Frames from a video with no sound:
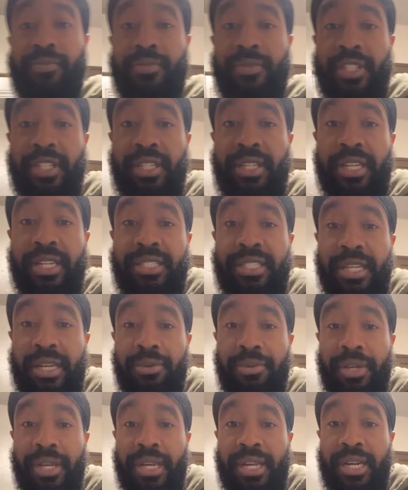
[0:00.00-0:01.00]
And that's how
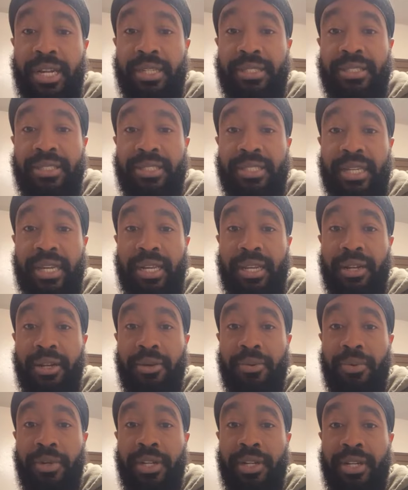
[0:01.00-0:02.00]
we got our society to
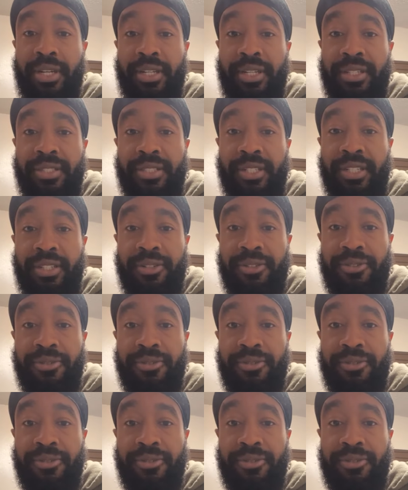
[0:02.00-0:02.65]
where it is now.